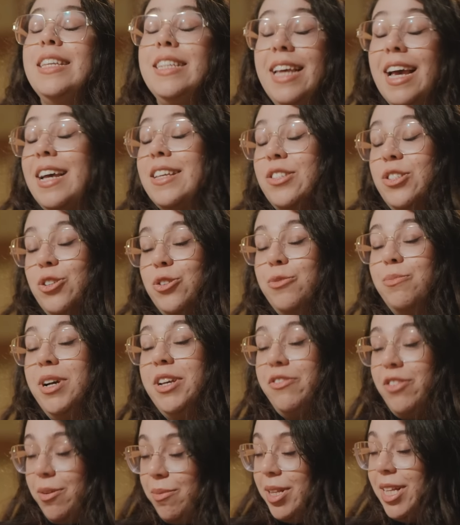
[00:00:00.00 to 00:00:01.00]
Yeah, so
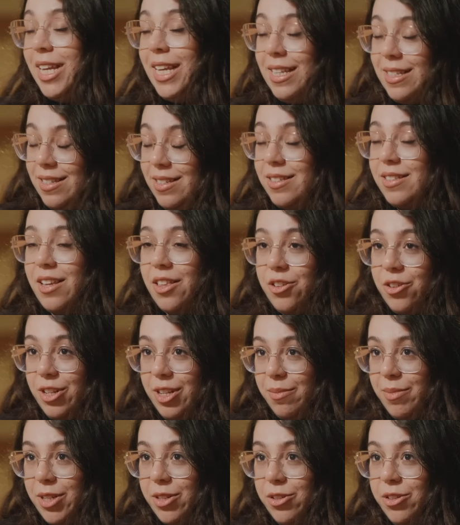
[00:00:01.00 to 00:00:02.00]
my family is in southern
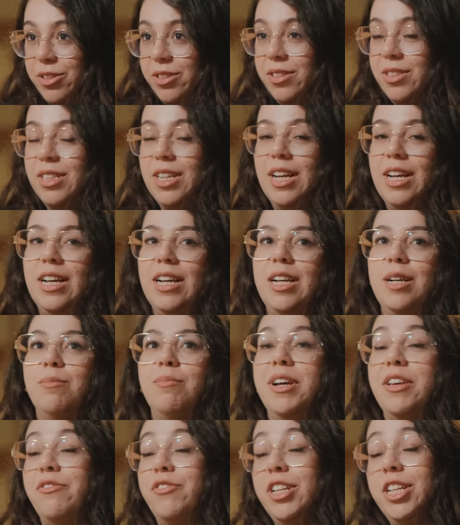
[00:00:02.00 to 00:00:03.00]
Lebanon.
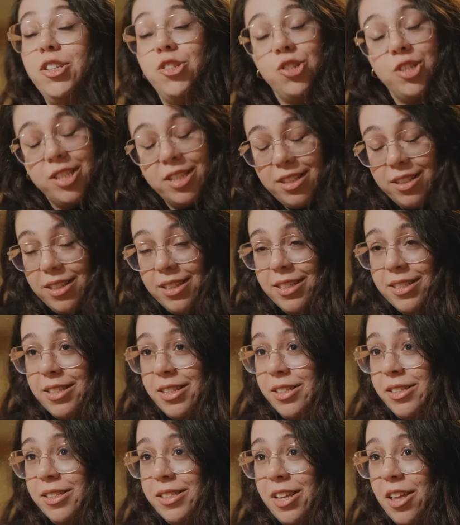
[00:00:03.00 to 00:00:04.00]
My village is
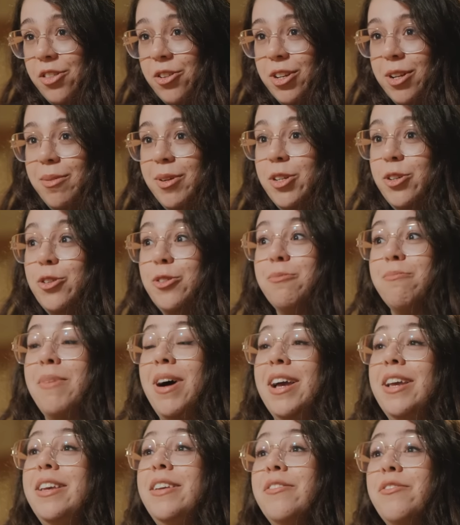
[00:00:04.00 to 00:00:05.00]
in southern Lebanon.
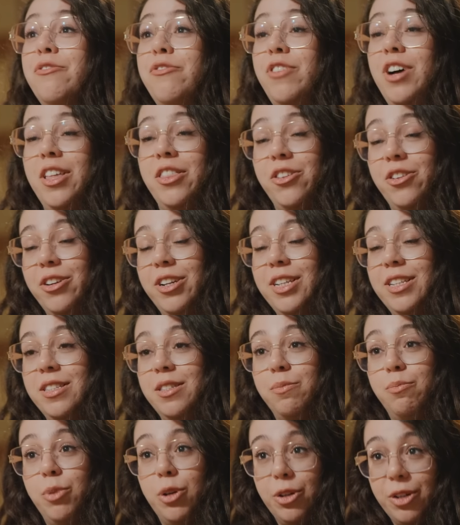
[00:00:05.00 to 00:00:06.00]
My father
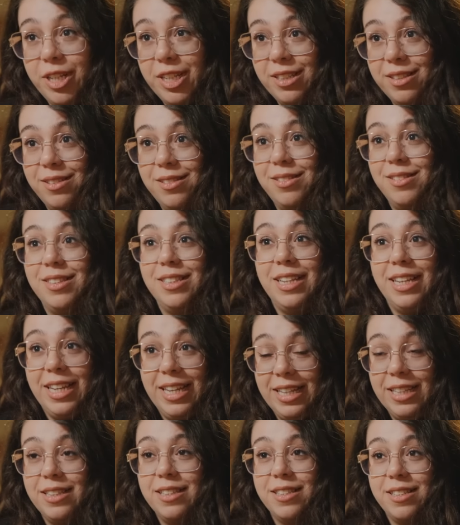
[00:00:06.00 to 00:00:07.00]
is buried
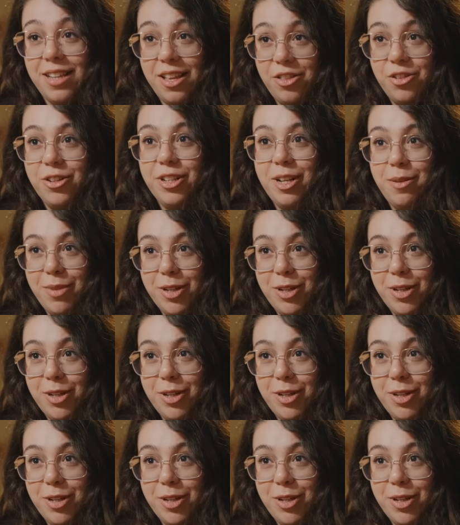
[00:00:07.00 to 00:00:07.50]
in southern